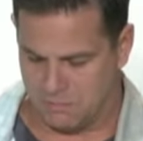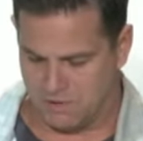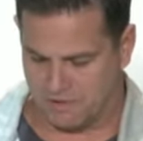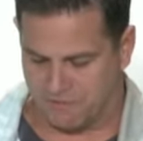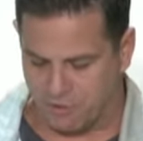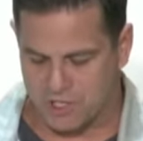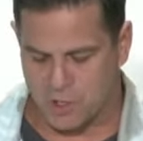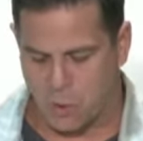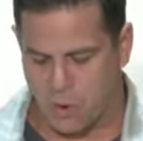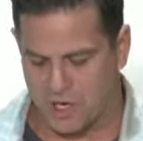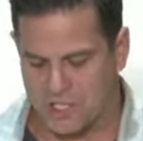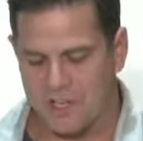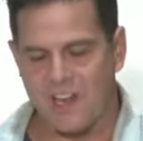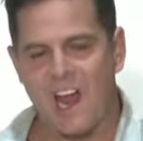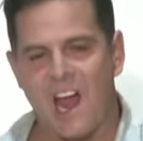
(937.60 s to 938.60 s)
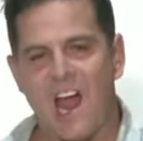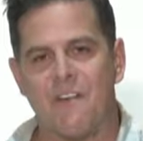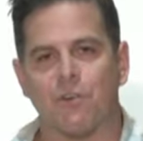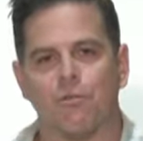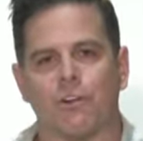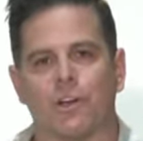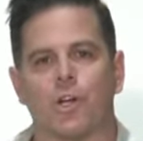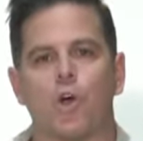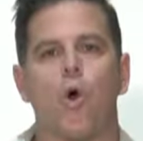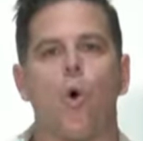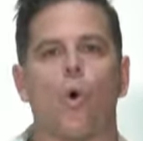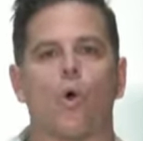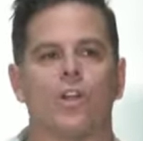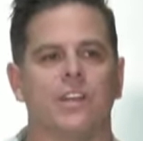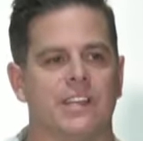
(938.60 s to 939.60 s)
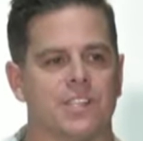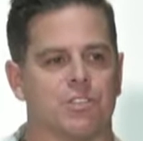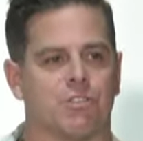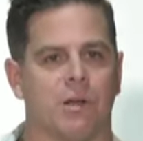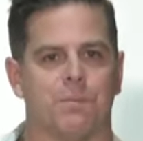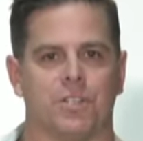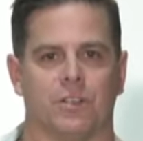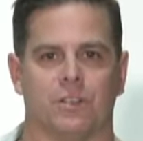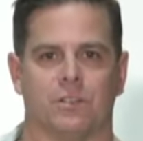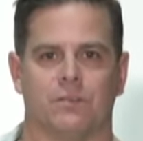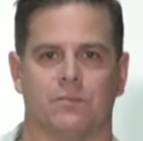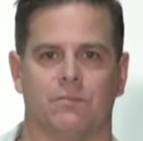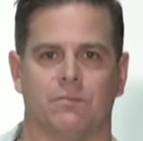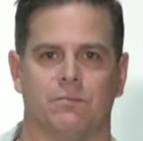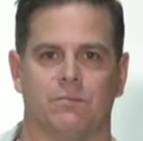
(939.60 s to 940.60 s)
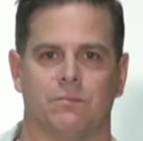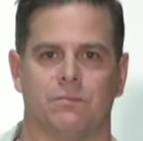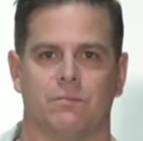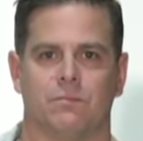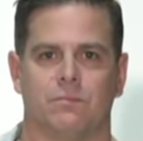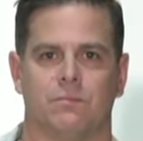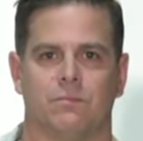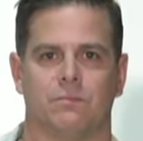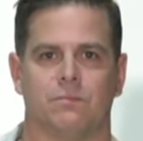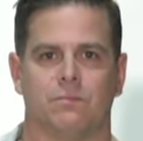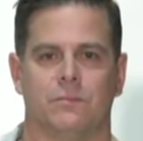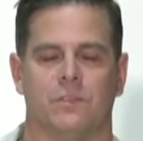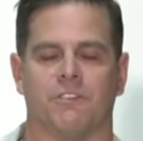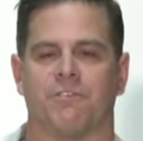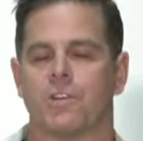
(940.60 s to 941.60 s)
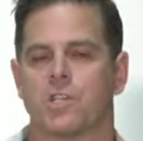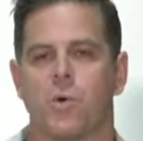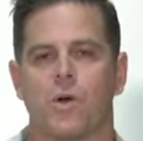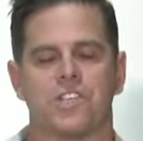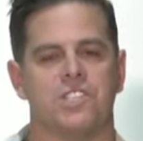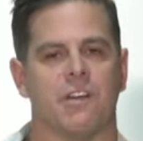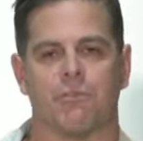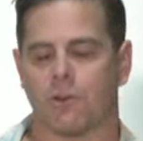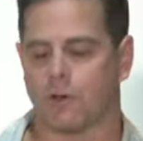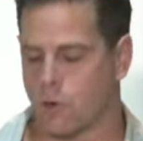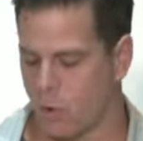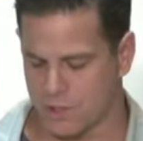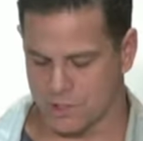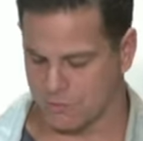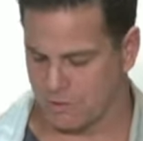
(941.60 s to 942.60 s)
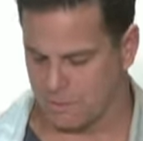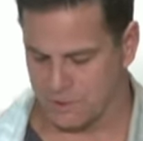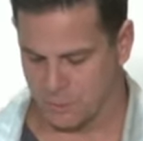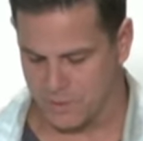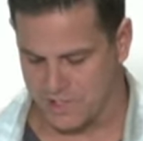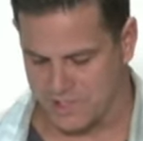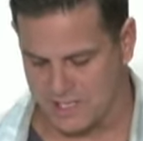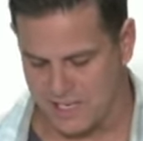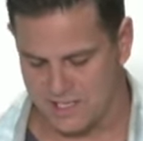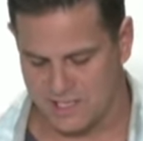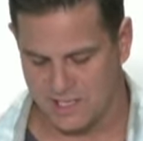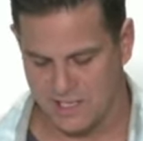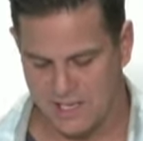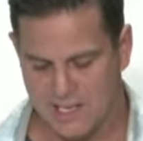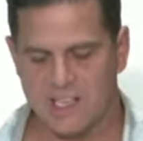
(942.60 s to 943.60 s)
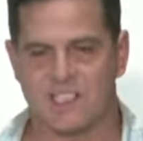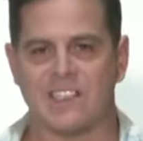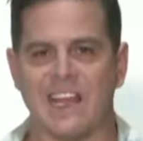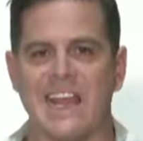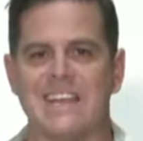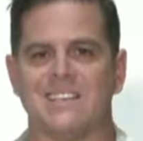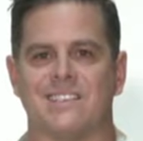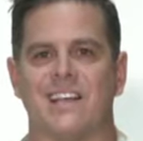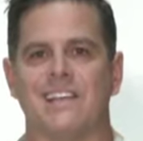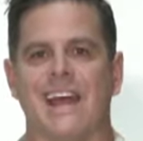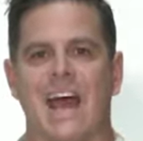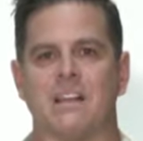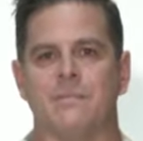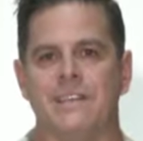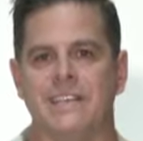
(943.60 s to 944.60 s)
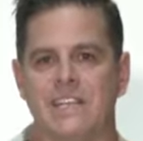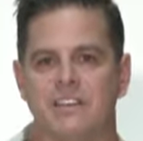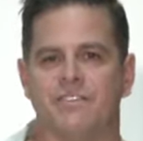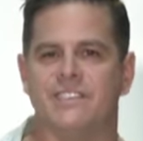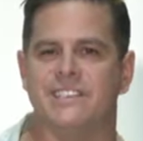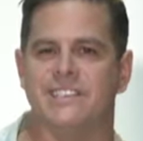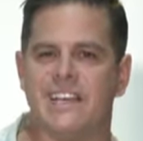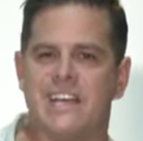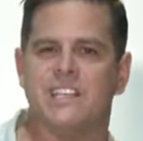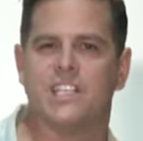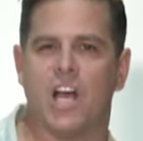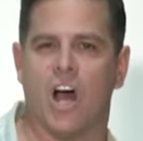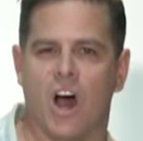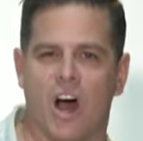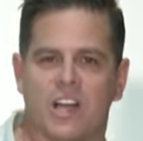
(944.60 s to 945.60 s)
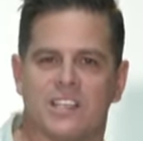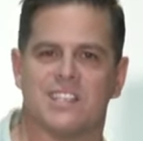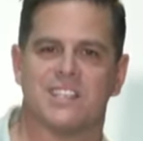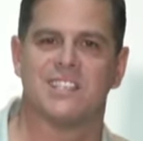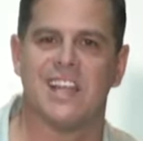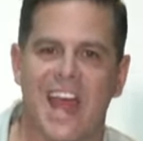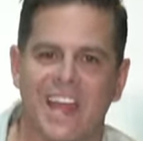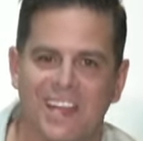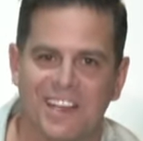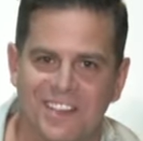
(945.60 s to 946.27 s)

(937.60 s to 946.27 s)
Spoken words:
the first question ever recorded in Scripture, the first question ever recorded in Scripture was this. Satan said to Adam and Eve, "Did God say?"